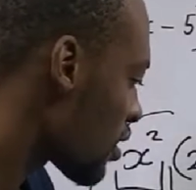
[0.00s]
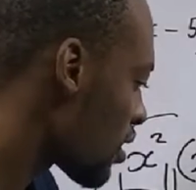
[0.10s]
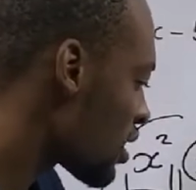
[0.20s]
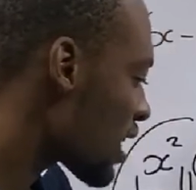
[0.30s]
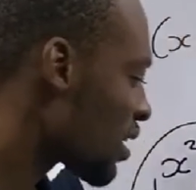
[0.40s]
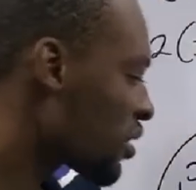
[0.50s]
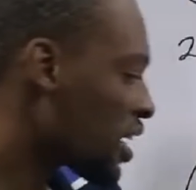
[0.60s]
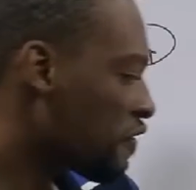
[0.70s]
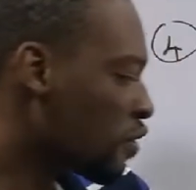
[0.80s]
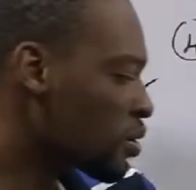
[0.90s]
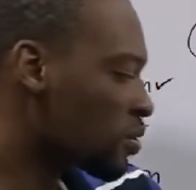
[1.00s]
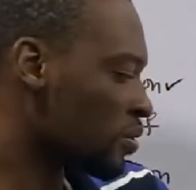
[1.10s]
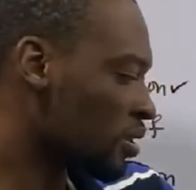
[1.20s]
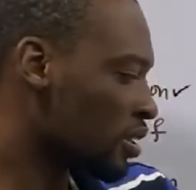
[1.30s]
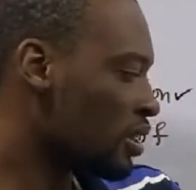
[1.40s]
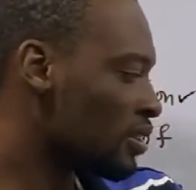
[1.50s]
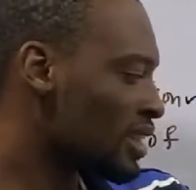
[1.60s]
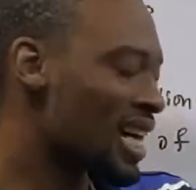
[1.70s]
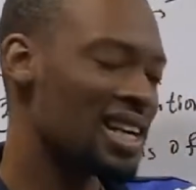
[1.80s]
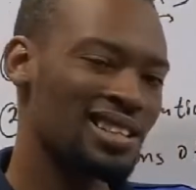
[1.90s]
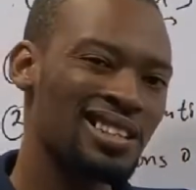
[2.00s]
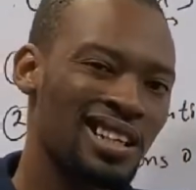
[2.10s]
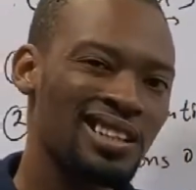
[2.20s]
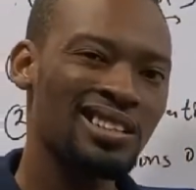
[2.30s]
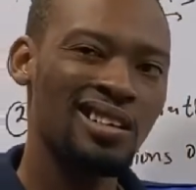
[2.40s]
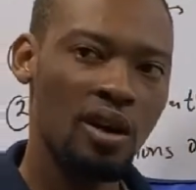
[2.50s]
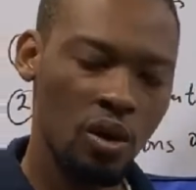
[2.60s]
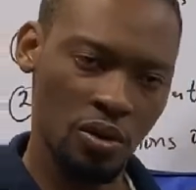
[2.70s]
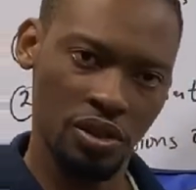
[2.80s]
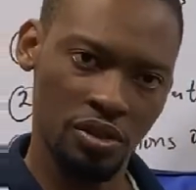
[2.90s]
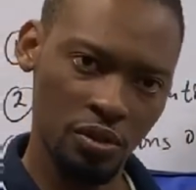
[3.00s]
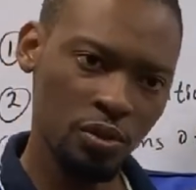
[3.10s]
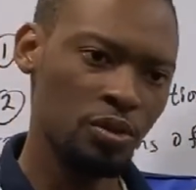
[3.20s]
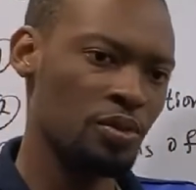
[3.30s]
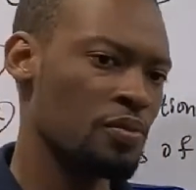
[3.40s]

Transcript: is another function that can stand on its own.